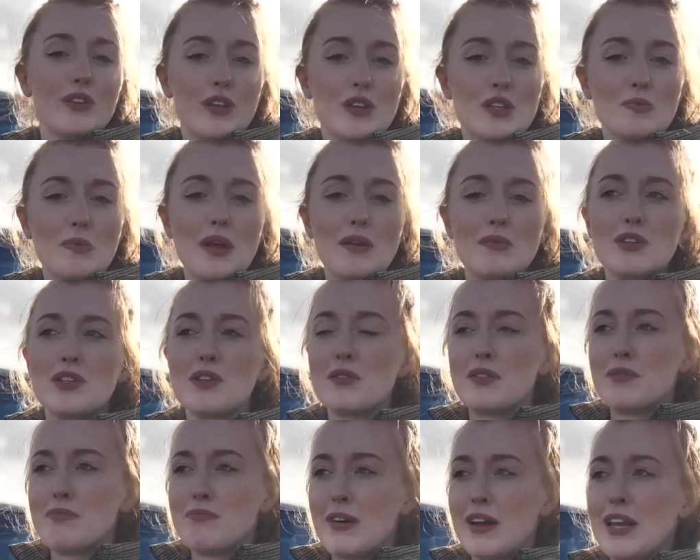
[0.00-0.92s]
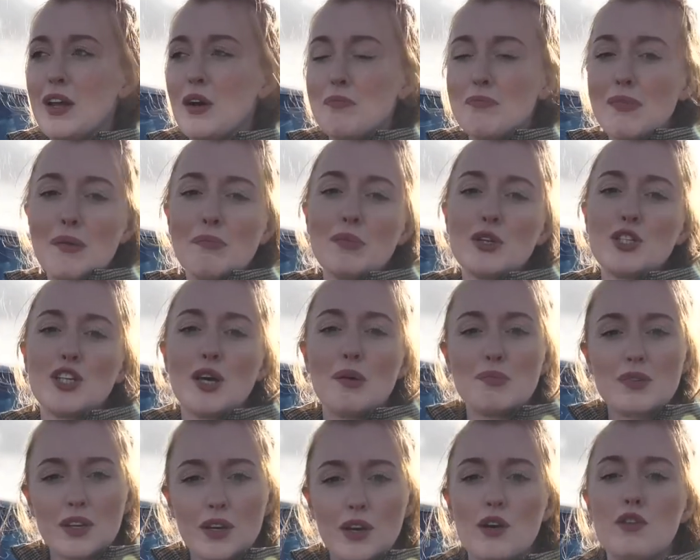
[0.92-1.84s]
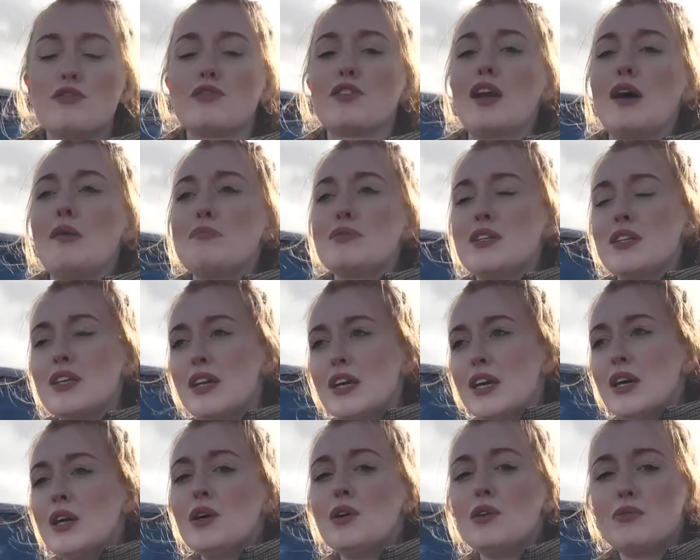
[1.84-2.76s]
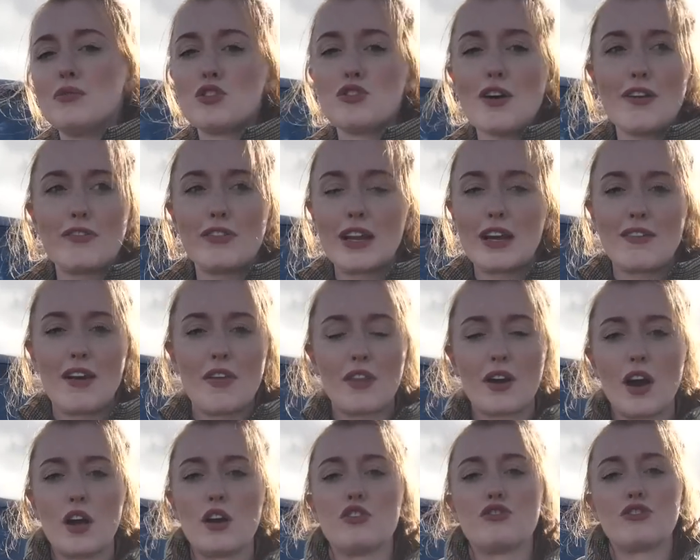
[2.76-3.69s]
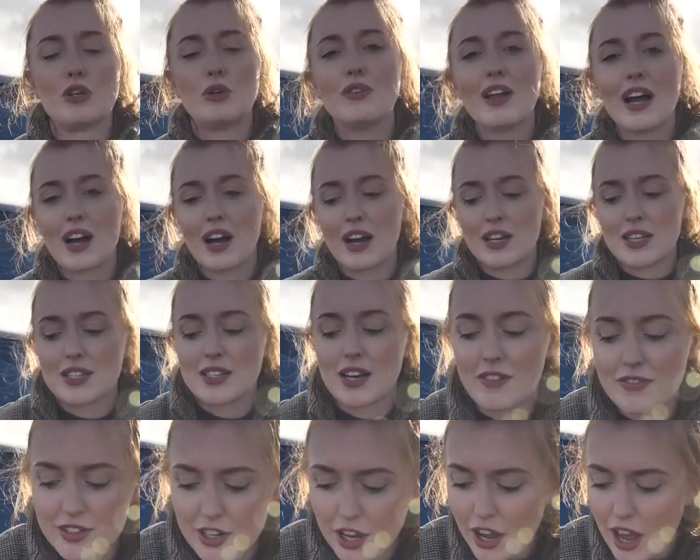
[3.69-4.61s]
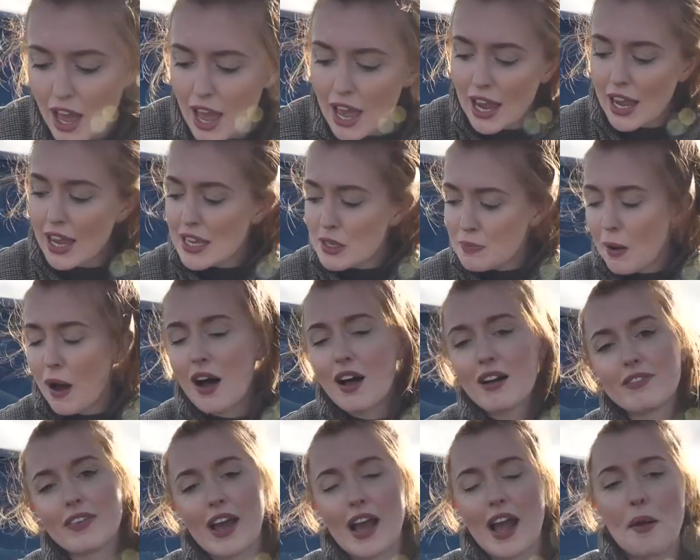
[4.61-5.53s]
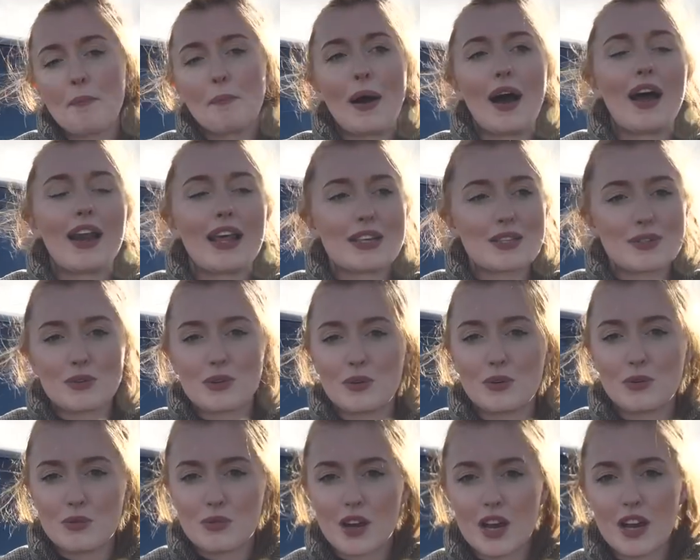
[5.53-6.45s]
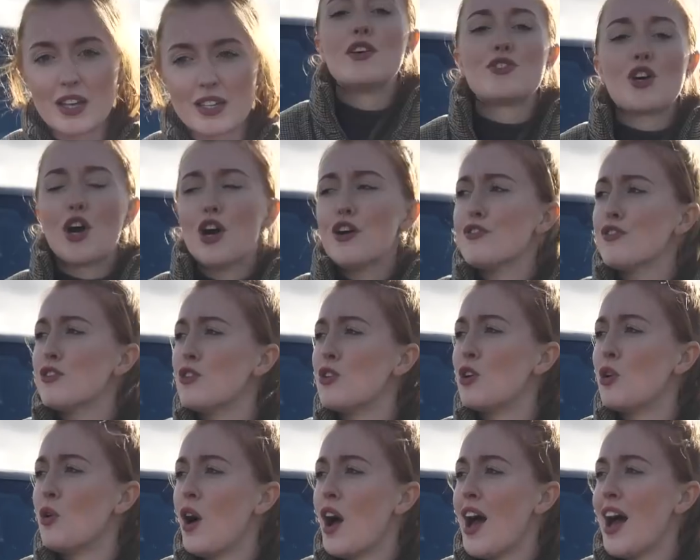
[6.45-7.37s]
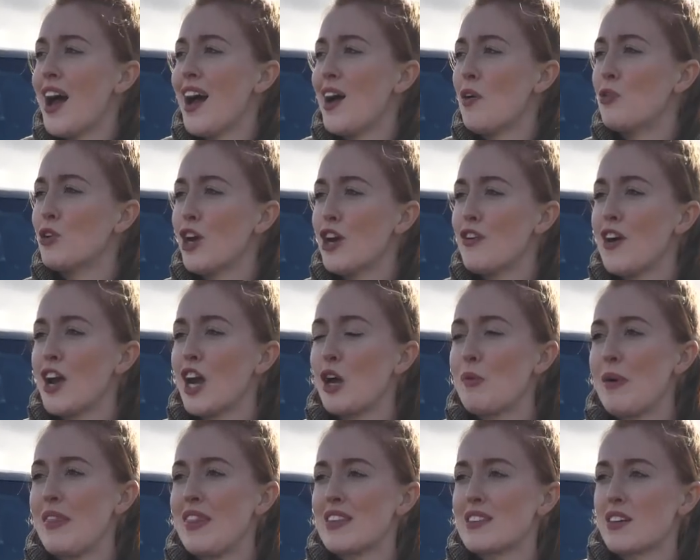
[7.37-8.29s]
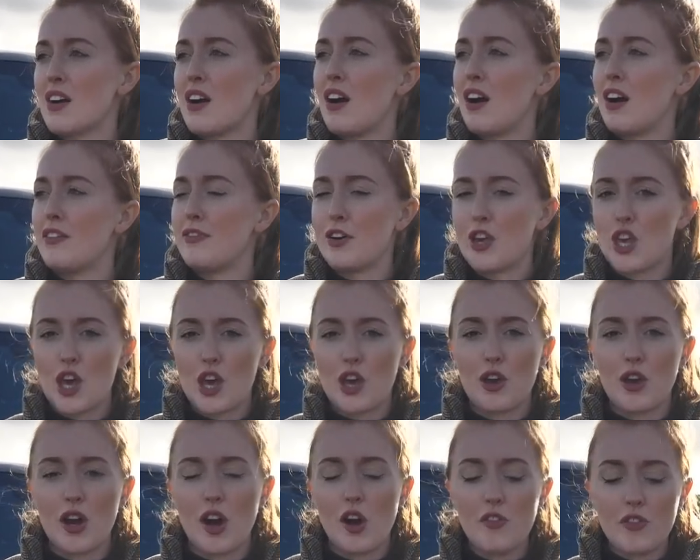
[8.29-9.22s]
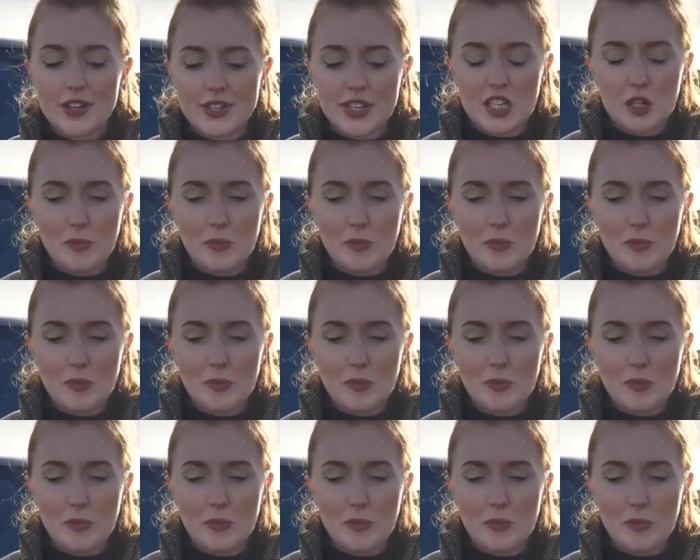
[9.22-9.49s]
you spend money on memberships and golf clubs and traveling around the country, all that kind of stuff. So it is part of it, but it's all good. So overall, would I recommend this car for you? Obviously it